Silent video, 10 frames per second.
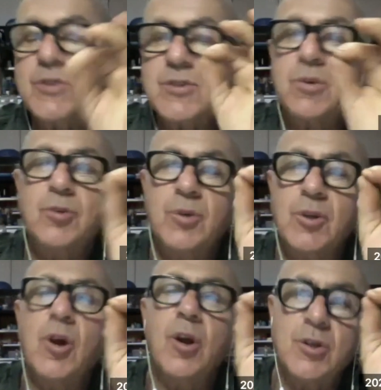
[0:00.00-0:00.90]
want to
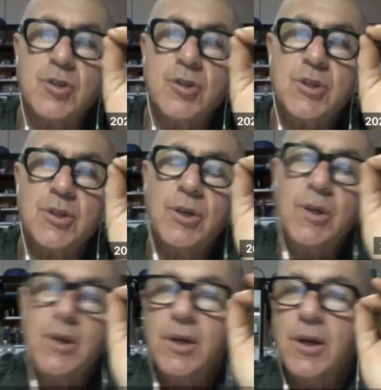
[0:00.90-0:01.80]
acknowledge
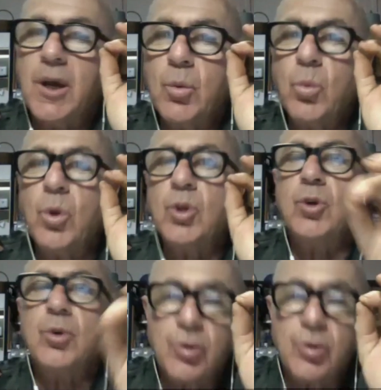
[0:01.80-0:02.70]
what
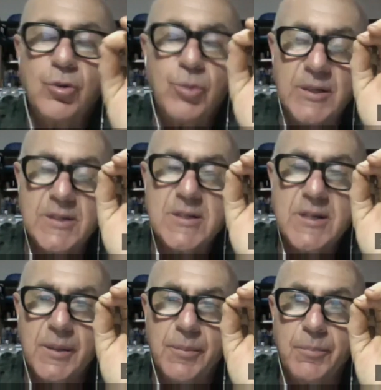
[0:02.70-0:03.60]
you're doing, Tim.